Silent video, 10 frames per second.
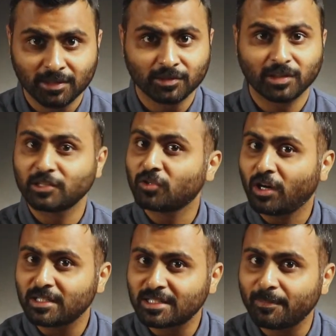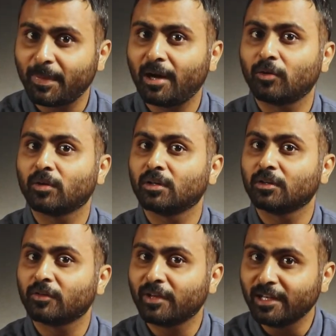So it is not just about
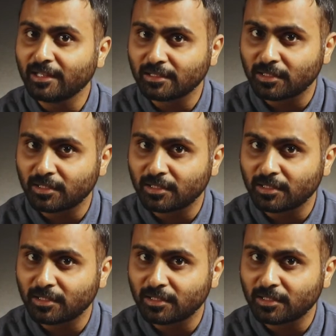reading the